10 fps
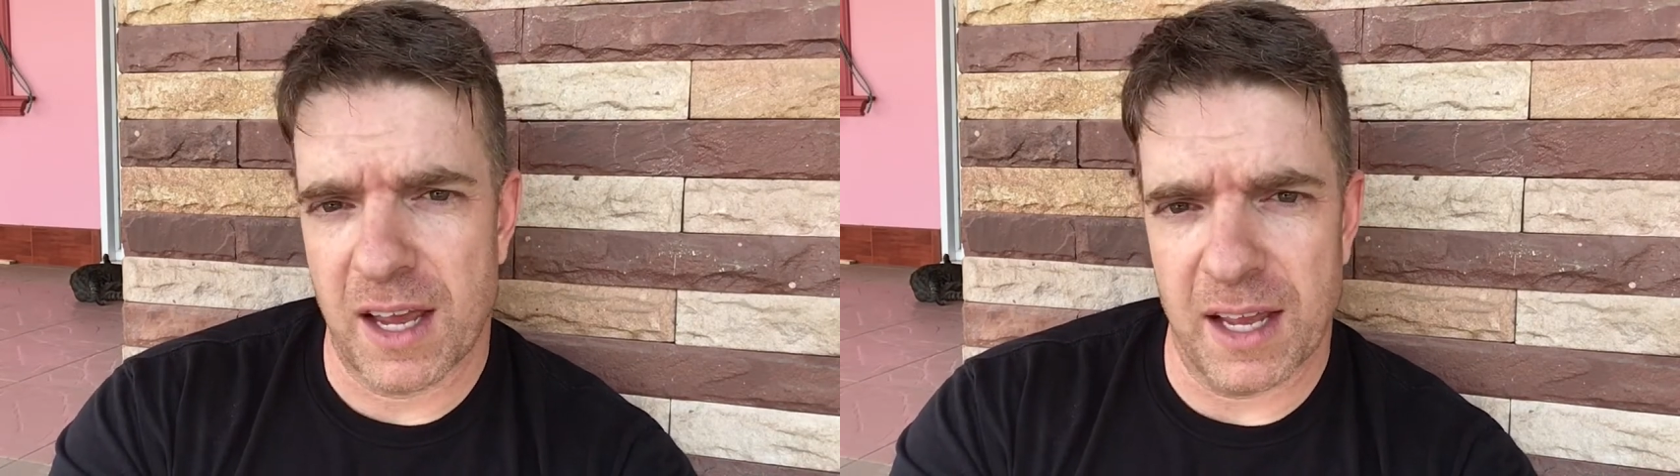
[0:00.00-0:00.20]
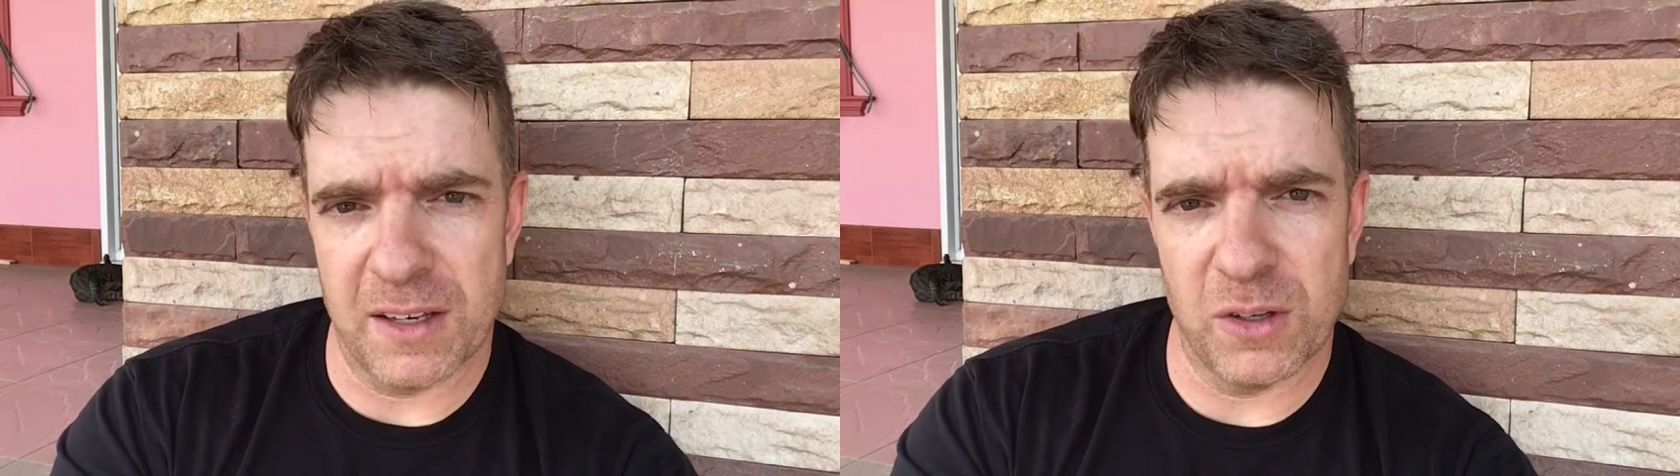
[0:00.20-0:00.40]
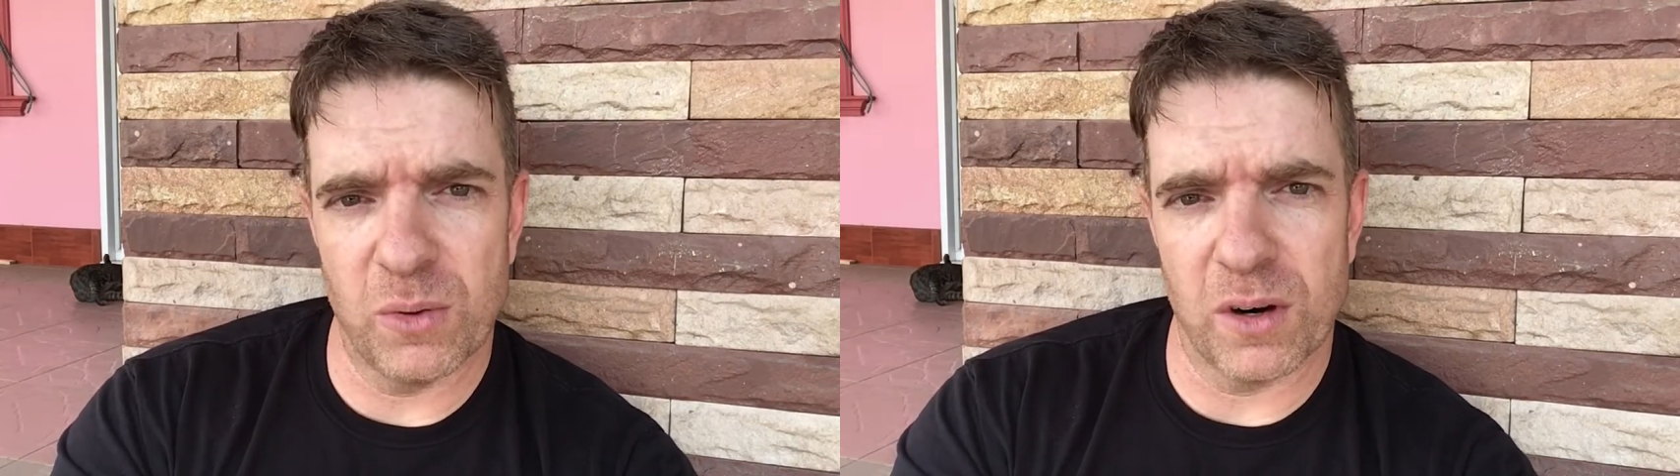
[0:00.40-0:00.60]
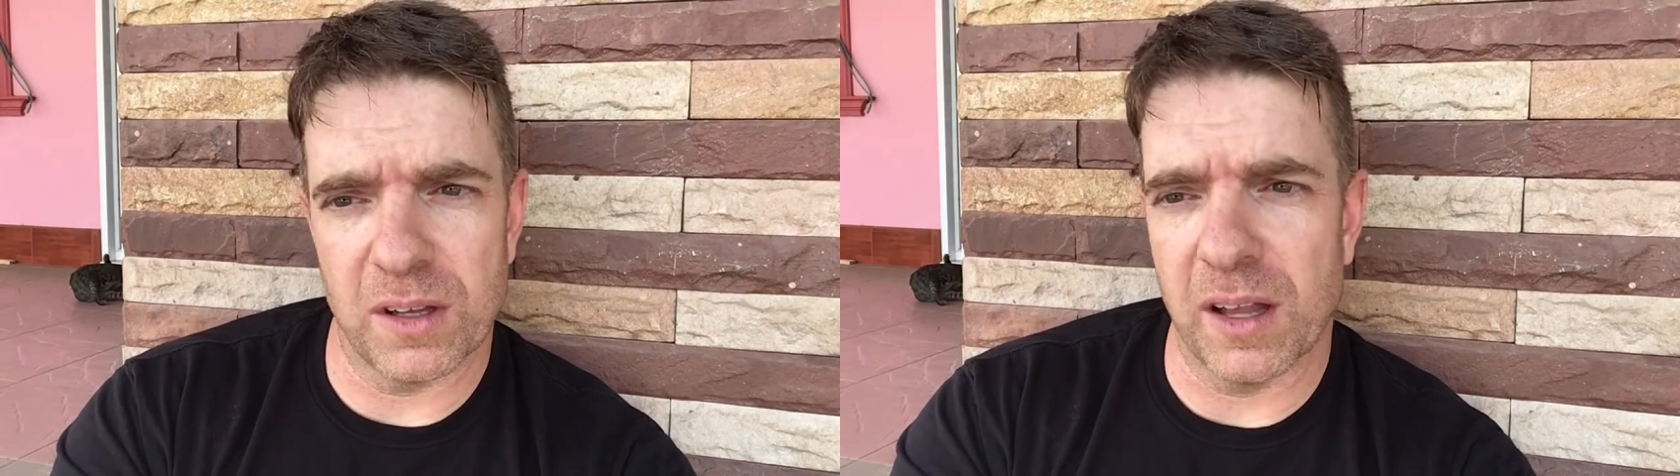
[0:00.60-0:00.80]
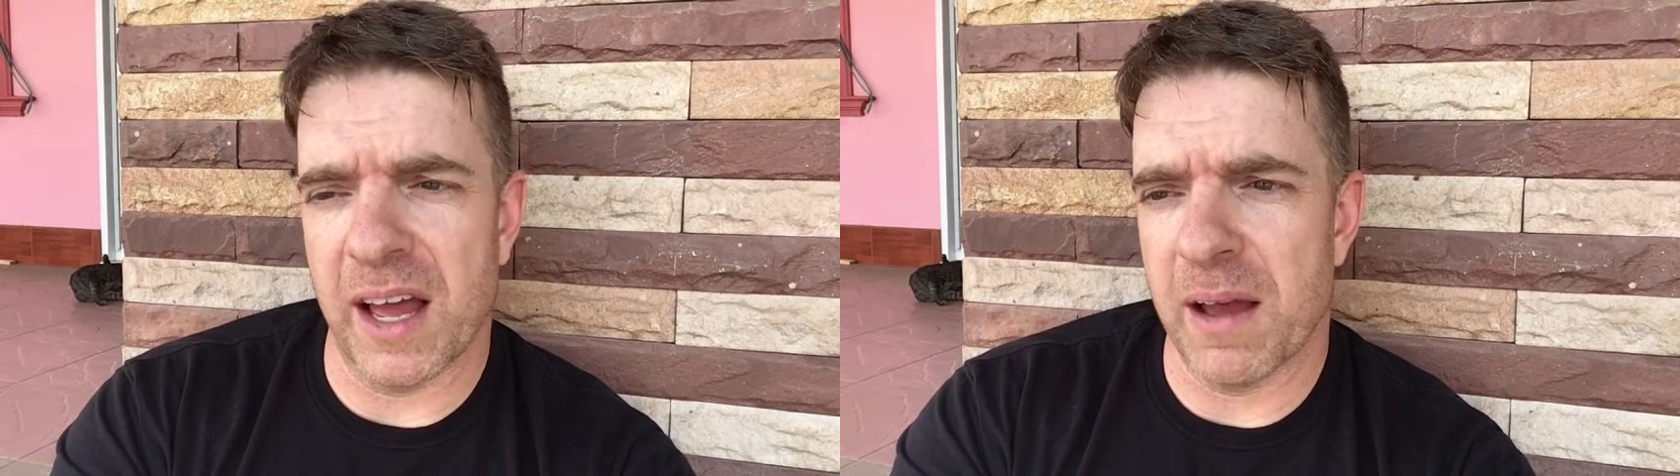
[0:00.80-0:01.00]
and you are
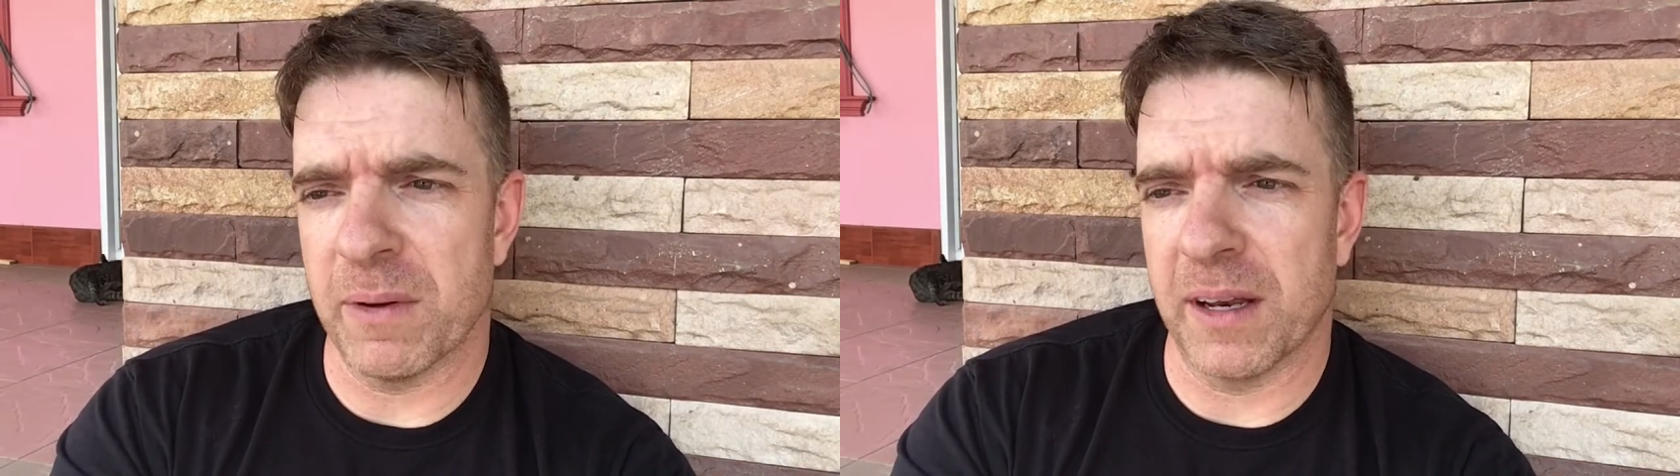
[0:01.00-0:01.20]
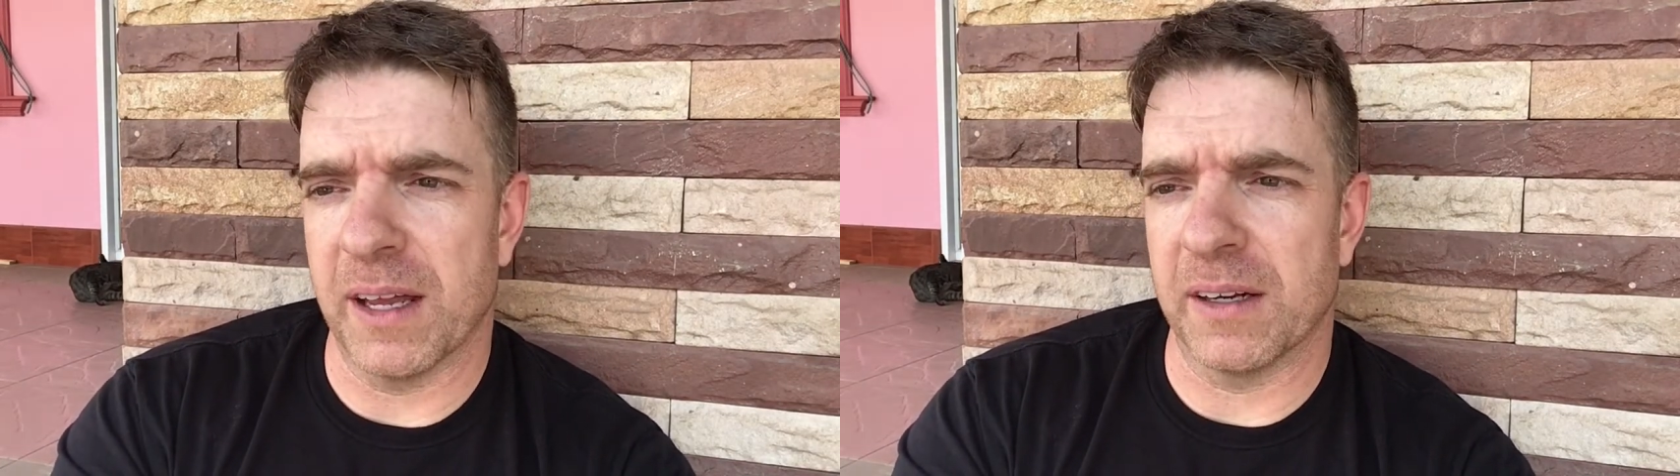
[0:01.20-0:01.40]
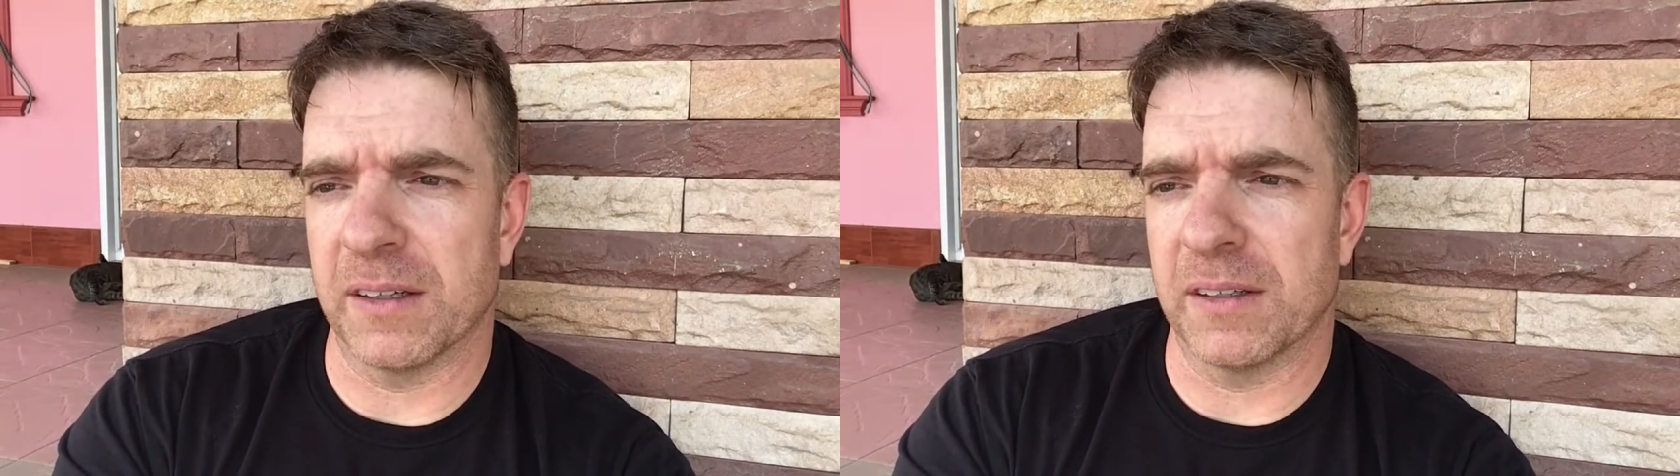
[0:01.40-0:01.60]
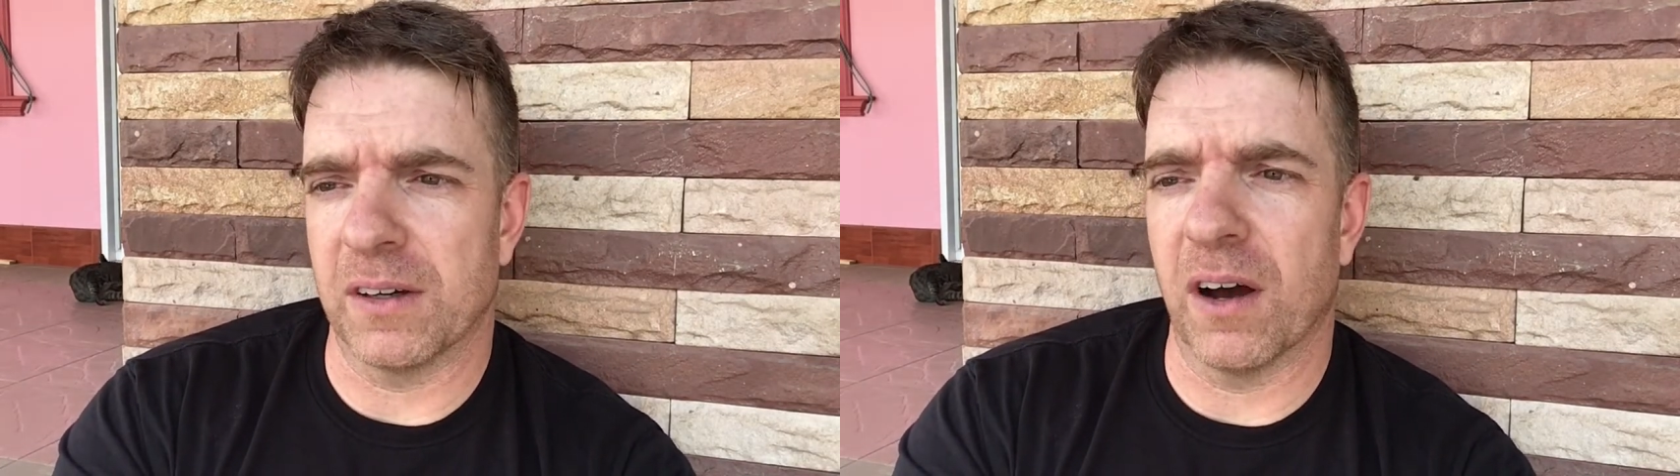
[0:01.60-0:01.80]
the lamb, and